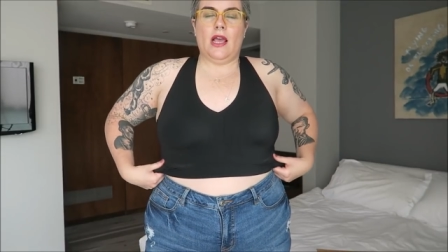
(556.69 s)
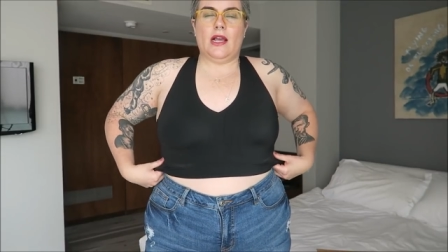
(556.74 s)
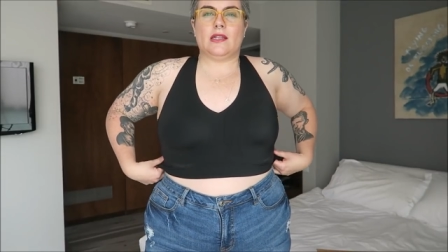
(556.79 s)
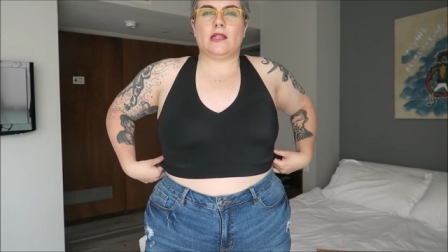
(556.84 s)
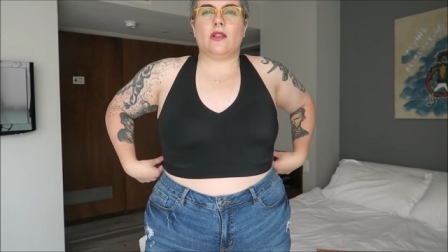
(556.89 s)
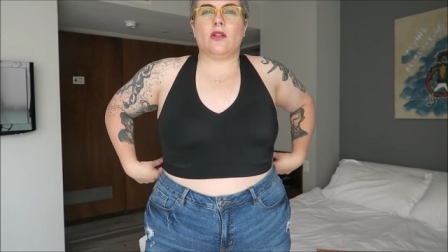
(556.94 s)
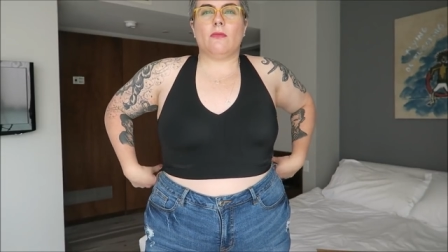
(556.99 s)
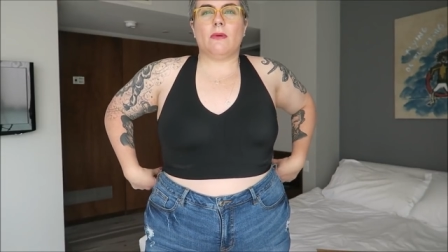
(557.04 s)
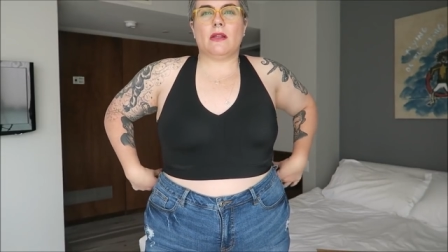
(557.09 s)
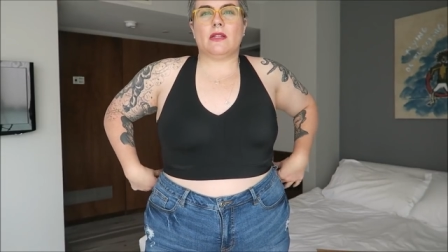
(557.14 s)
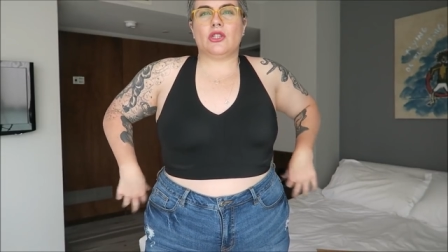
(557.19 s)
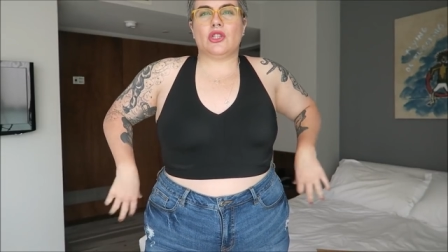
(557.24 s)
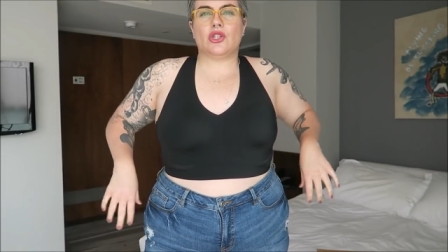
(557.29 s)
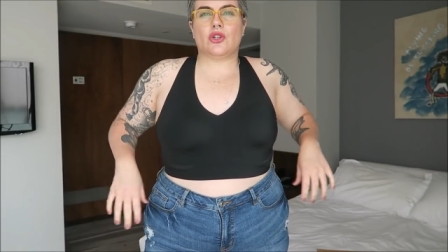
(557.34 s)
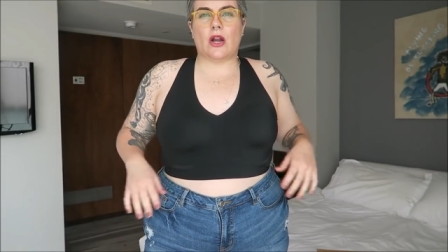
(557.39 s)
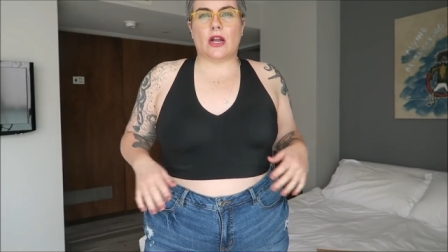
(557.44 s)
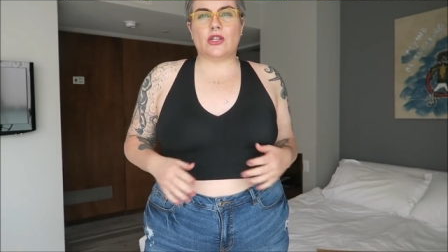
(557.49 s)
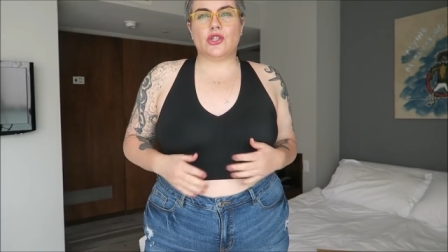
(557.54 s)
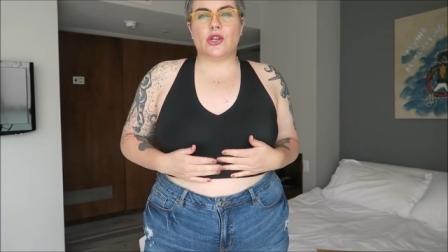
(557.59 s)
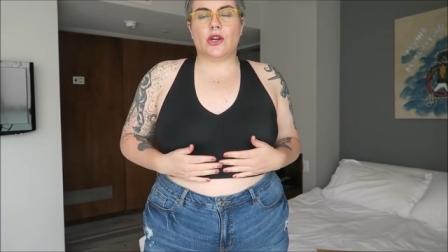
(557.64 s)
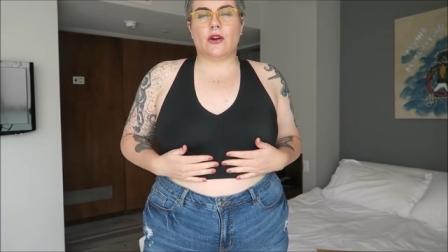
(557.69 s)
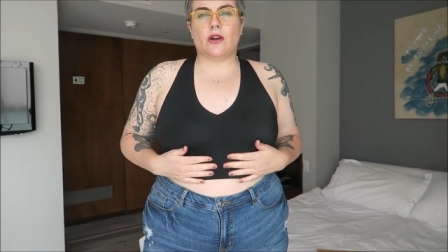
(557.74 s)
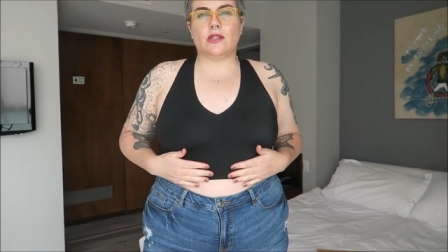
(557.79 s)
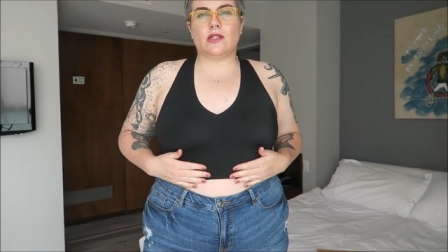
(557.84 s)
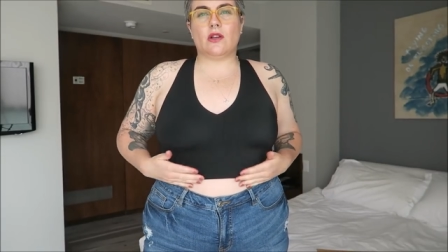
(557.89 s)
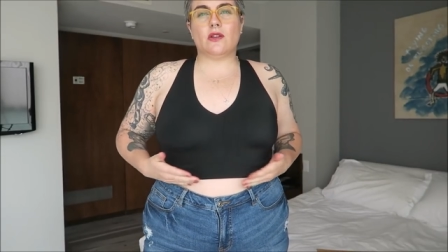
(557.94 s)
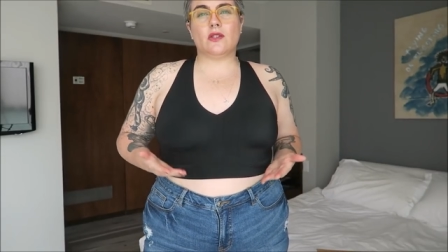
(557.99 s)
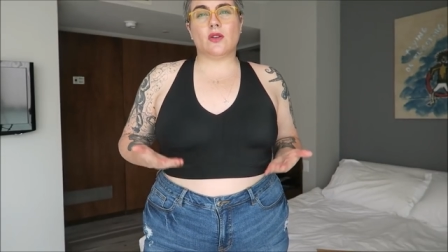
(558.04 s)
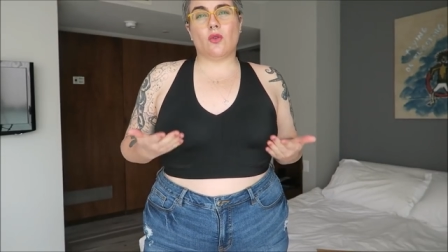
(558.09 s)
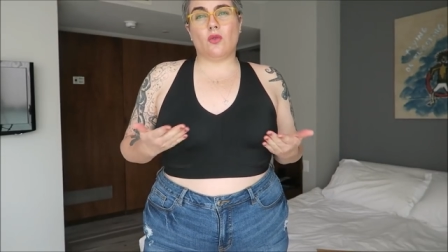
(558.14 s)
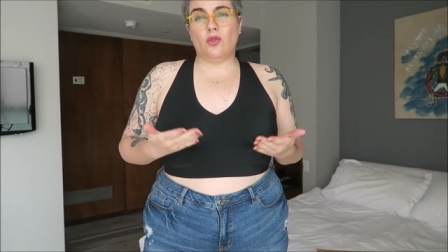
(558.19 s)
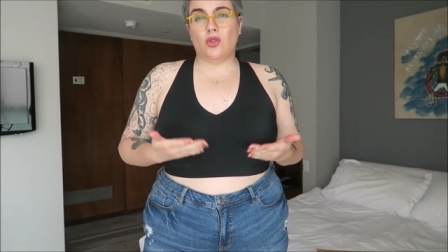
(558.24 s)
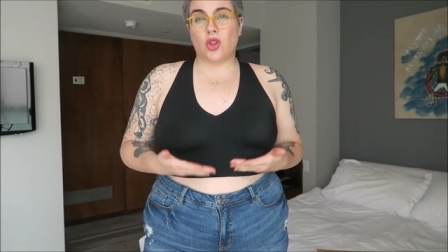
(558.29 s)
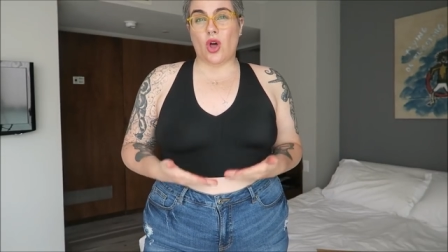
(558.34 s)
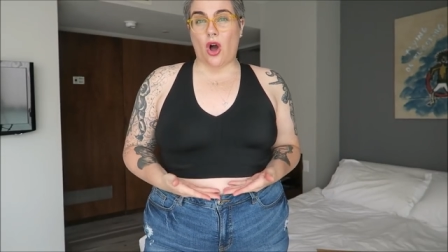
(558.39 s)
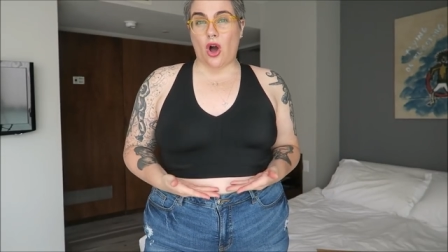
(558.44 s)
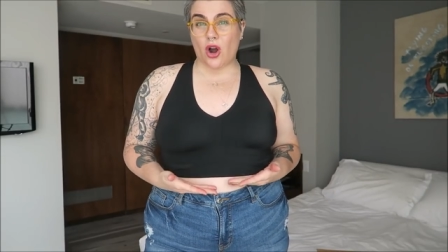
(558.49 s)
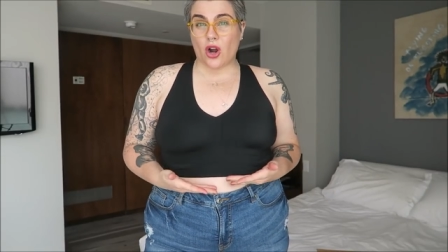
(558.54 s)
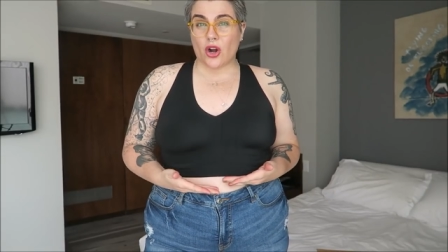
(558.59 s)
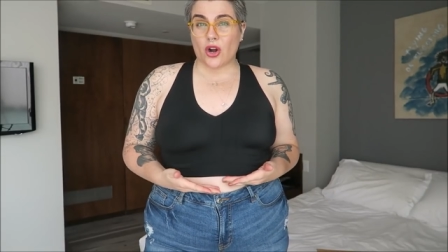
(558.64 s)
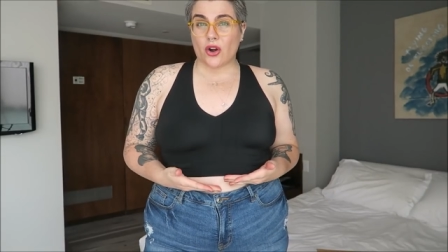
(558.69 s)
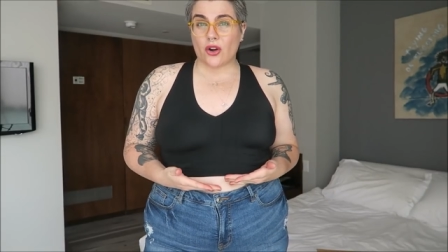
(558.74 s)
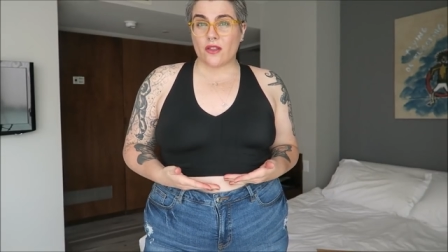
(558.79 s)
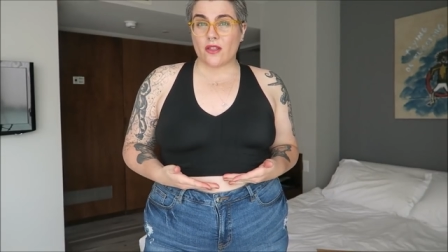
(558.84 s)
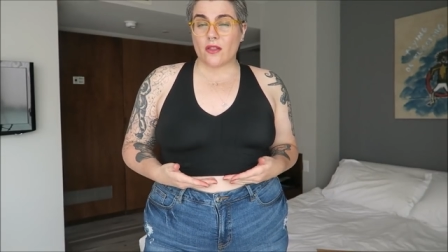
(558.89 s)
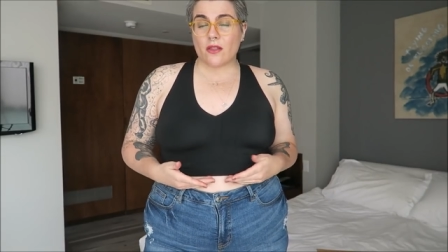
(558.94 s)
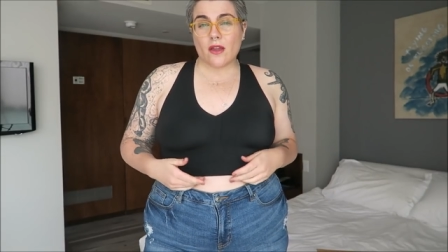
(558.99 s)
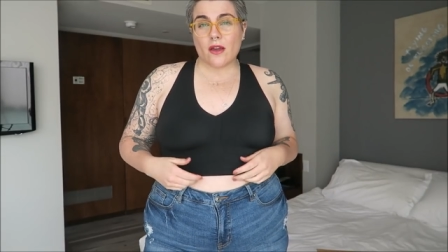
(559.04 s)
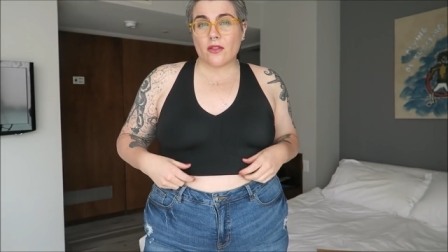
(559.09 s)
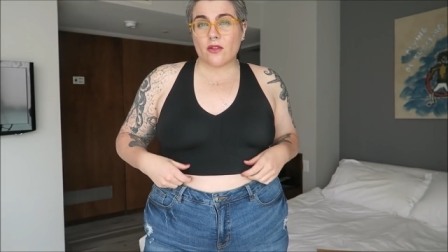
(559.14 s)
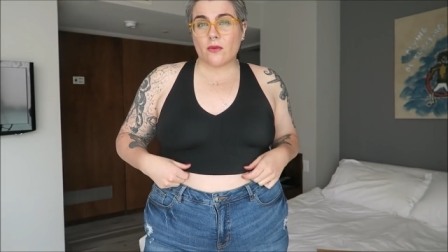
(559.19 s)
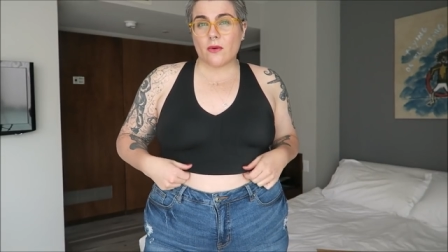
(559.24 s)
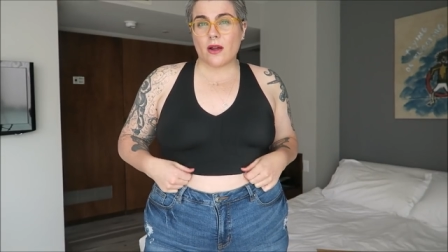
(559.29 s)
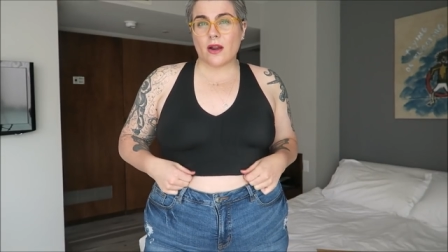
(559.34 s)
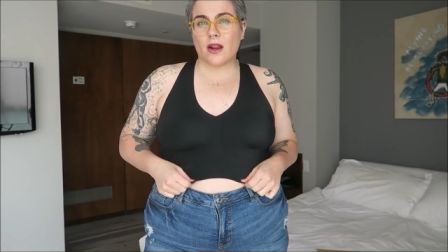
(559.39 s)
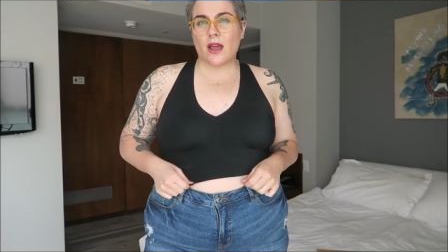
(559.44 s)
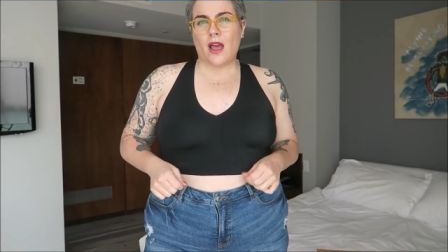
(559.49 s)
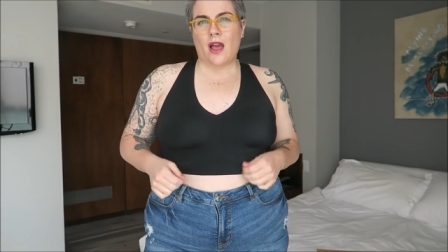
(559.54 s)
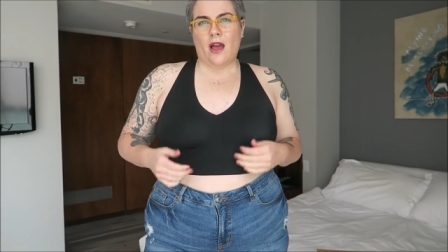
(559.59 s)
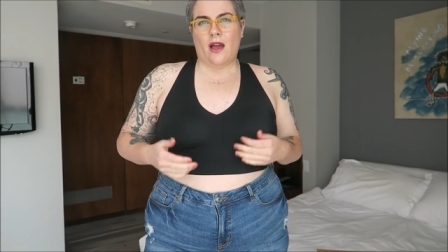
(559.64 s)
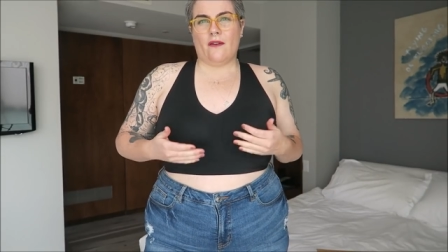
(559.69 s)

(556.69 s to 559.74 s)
is a little bit stretchier it's also longer than the other one